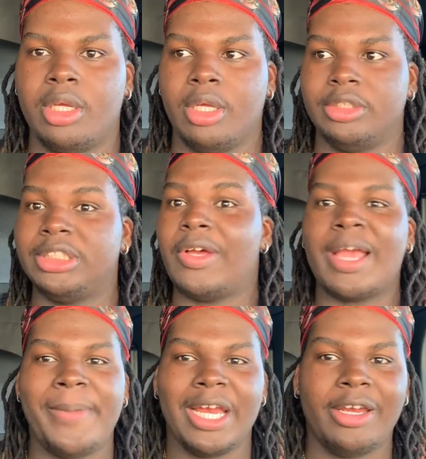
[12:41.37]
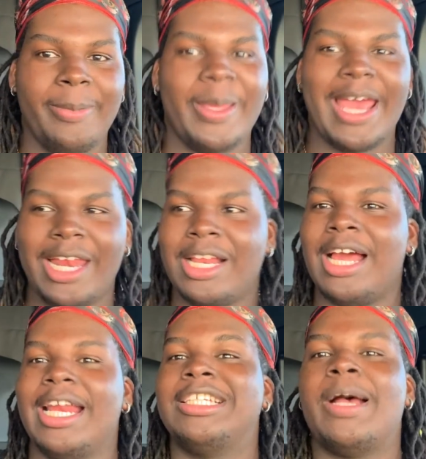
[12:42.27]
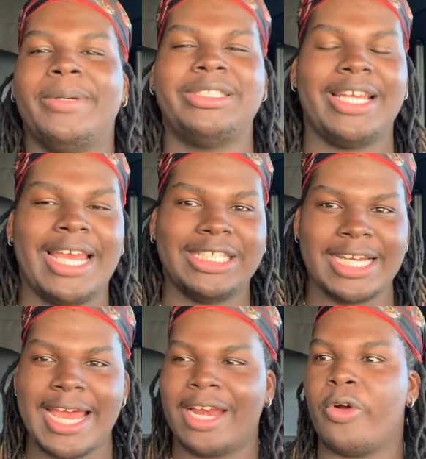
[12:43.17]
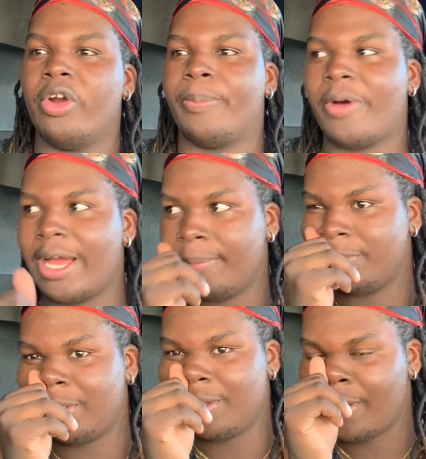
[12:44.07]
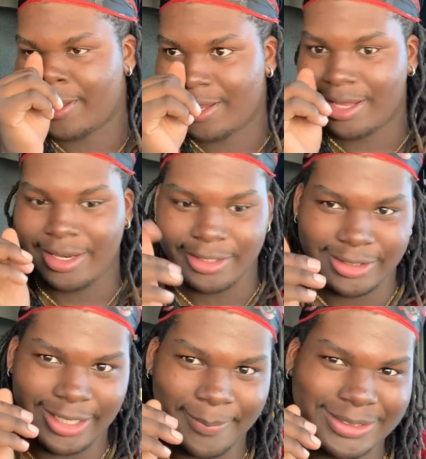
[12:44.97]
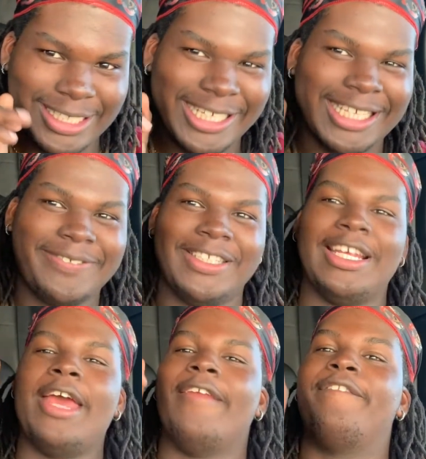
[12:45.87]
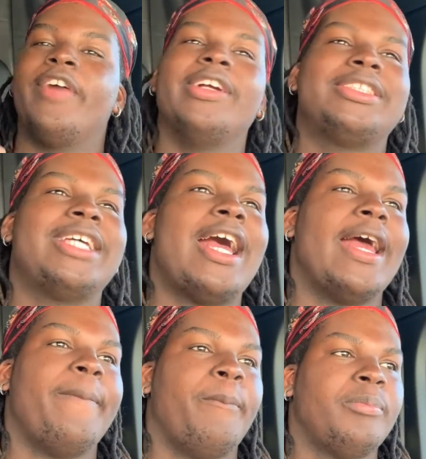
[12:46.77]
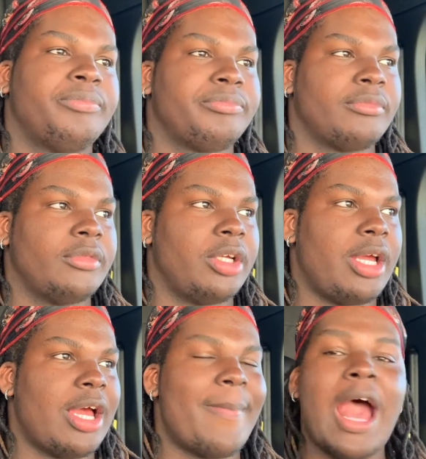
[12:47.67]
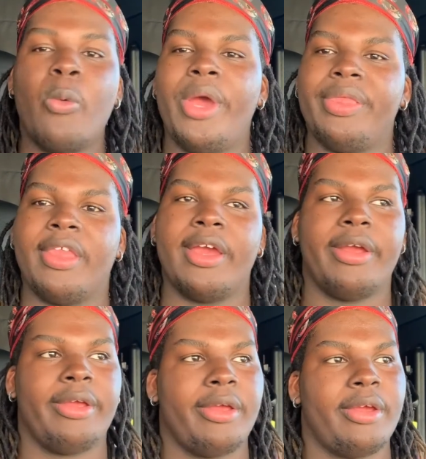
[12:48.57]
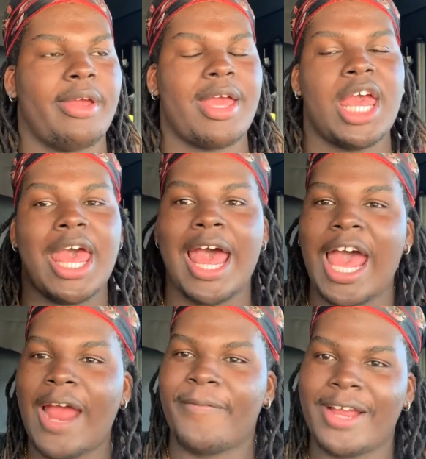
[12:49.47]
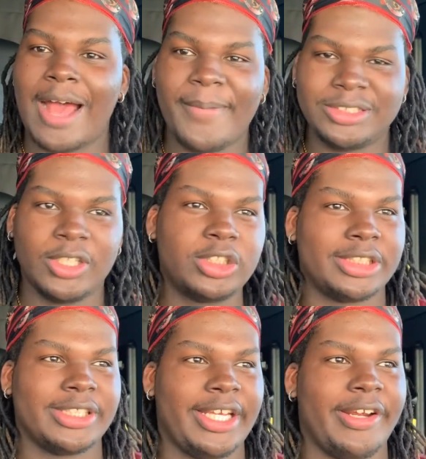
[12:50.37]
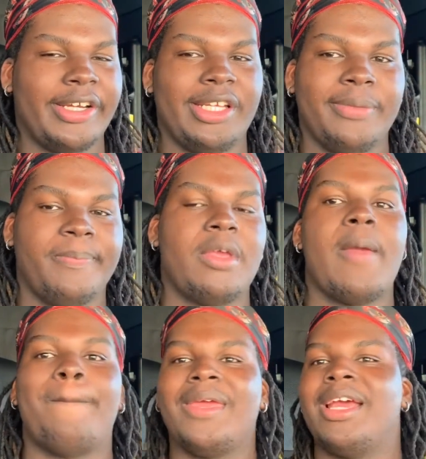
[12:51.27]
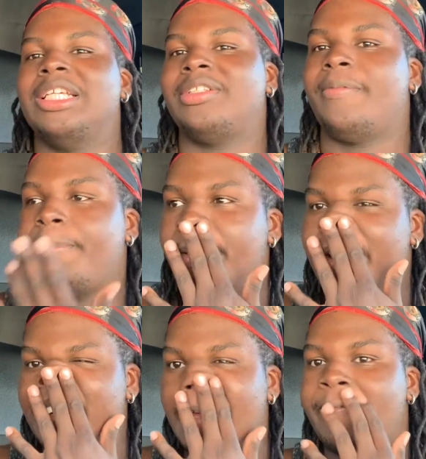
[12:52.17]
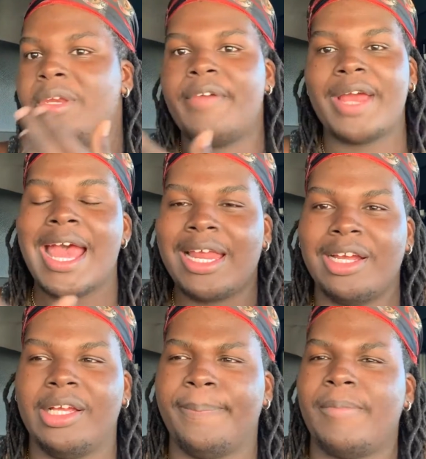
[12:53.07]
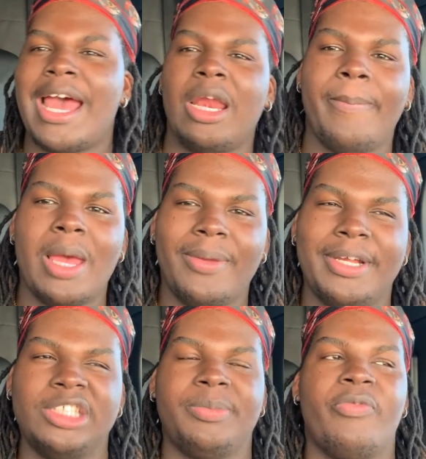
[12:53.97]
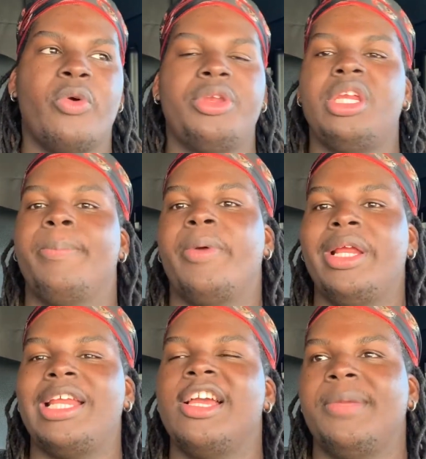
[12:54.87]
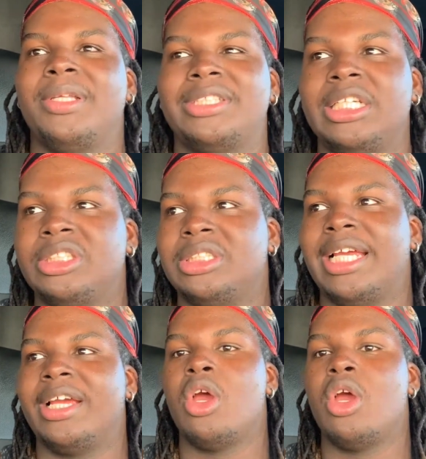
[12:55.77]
just so I could be at the DB at 8 o'clock. That's how much dedication I had going to Prime. Let me tell you guys, the first time I went there, I forgot my Social Security, because apparently if you never had Alabama license before, you need to bring documentation like